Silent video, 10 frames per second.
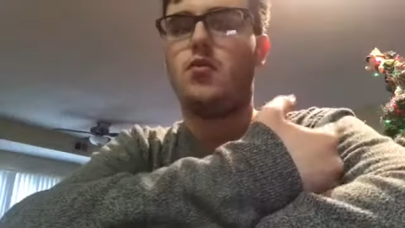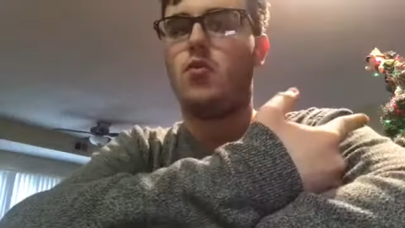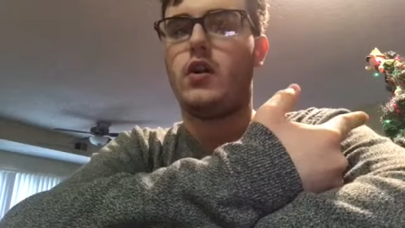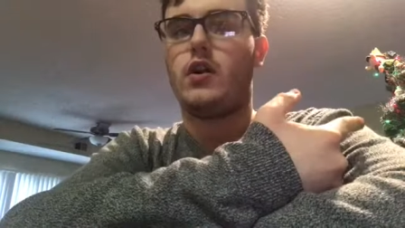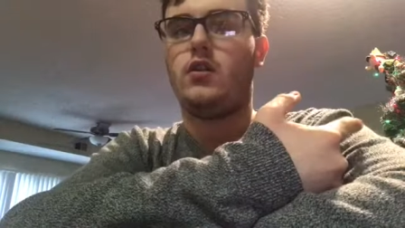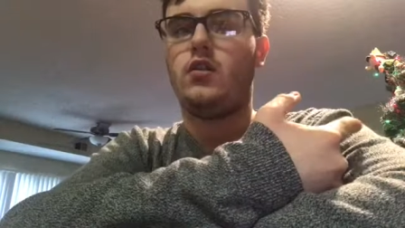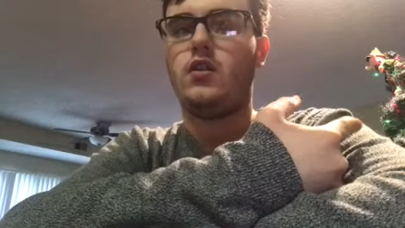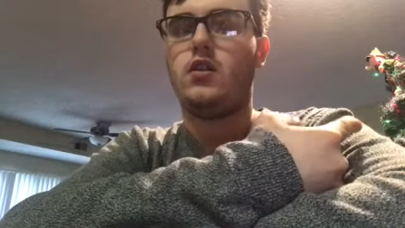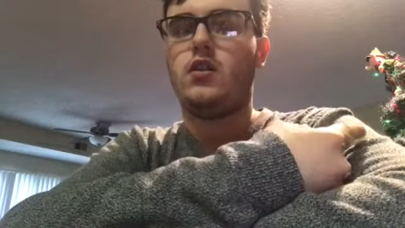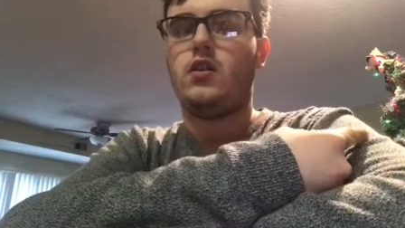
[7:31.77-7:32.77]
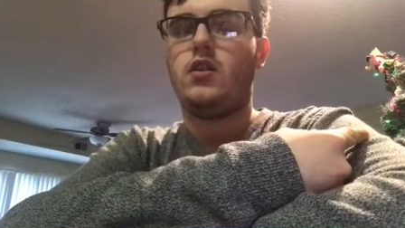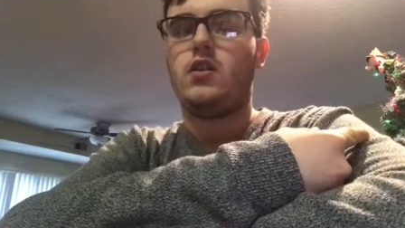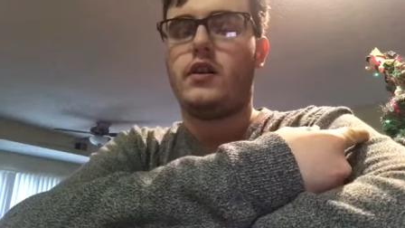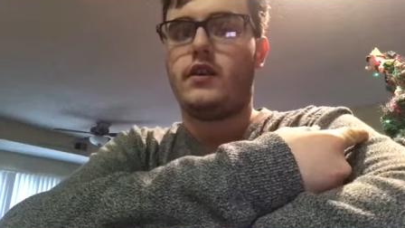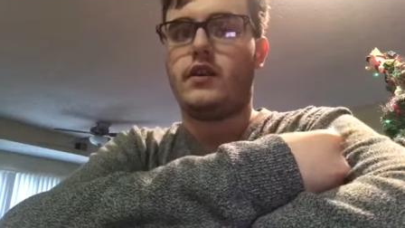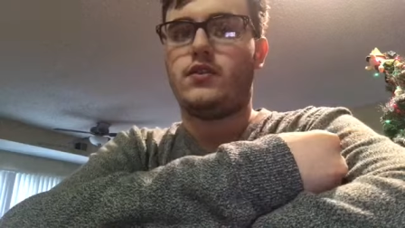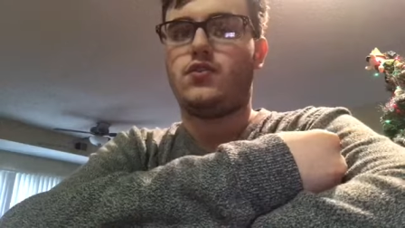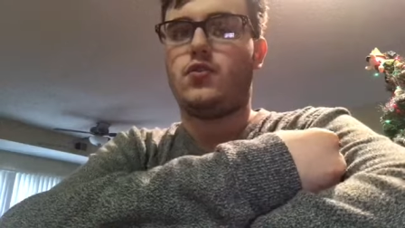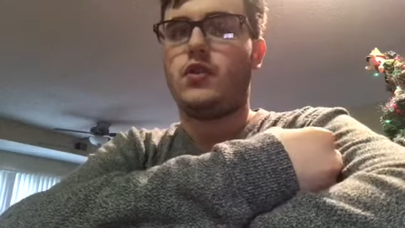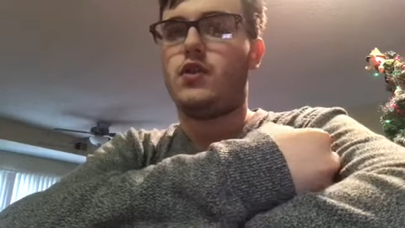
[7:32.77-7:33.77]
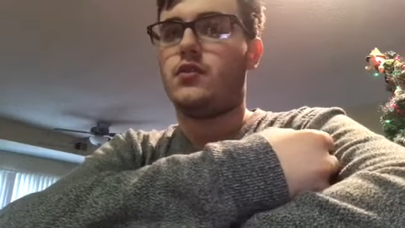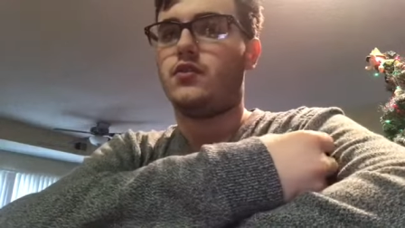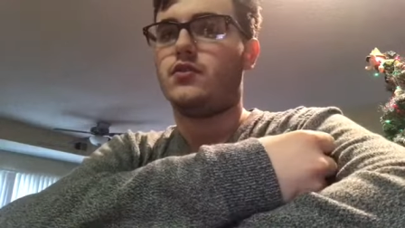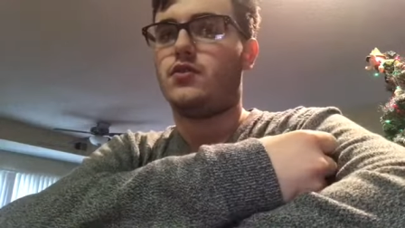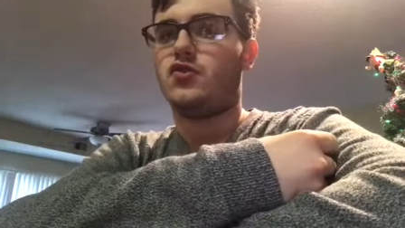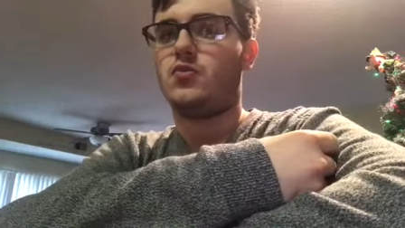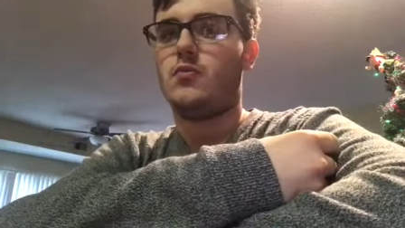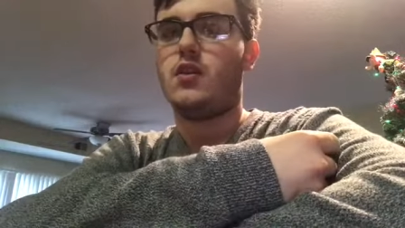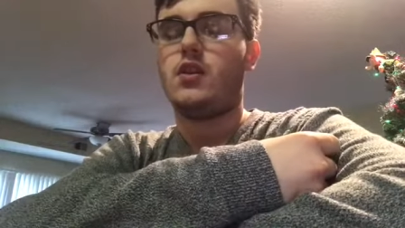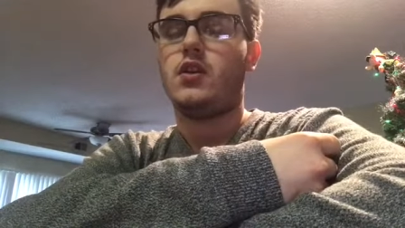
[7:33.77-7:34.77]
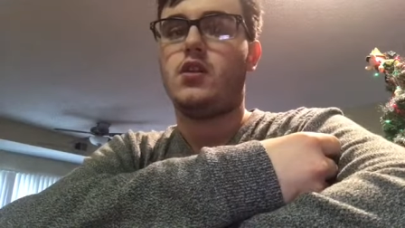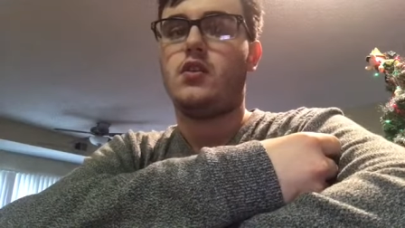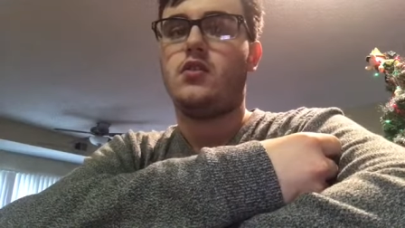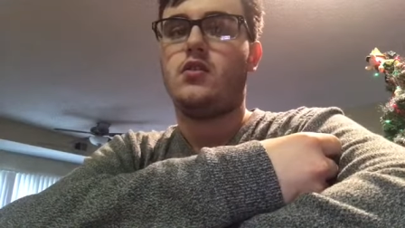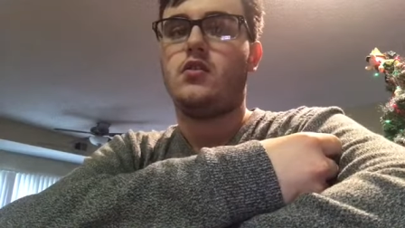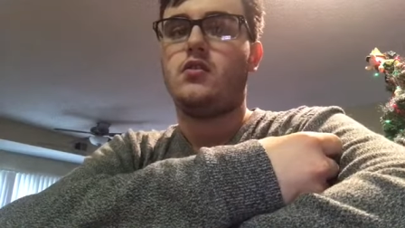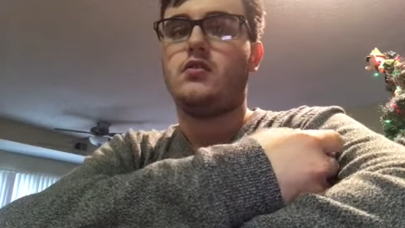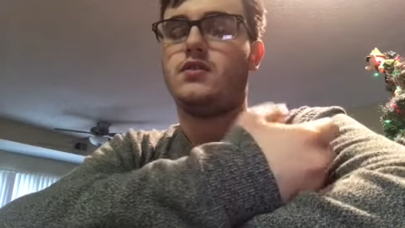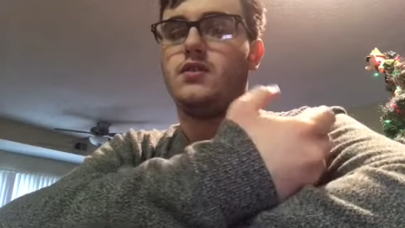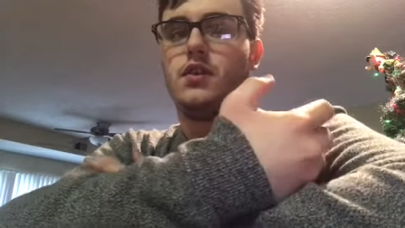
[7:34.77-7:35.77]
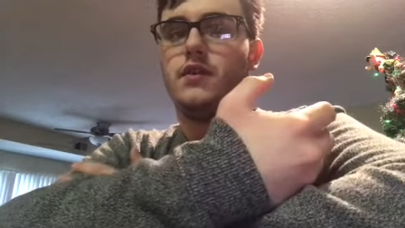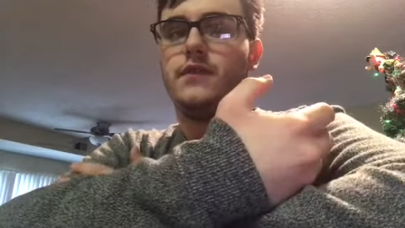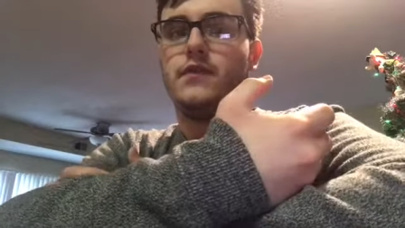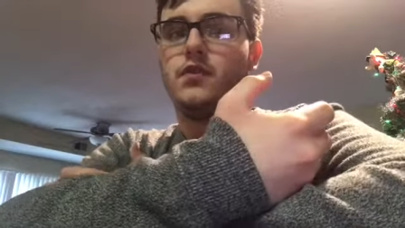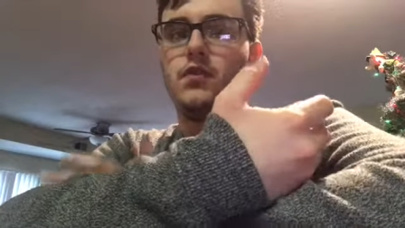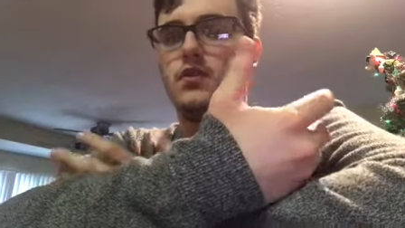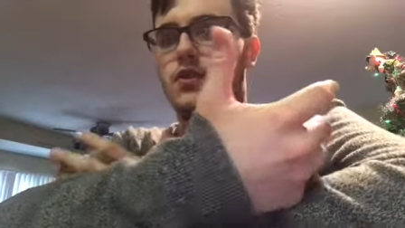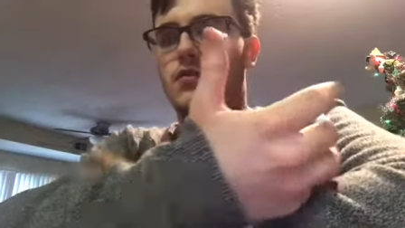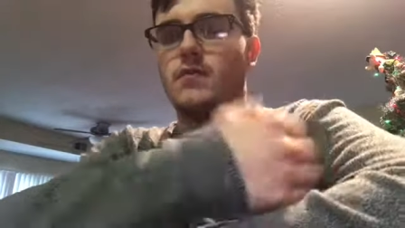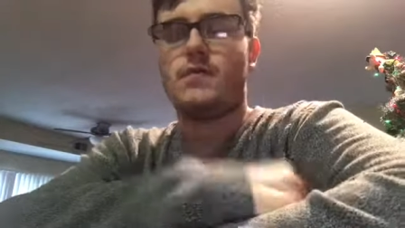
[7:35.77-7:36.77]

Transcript: Well, I got to join other social media stuff, you know.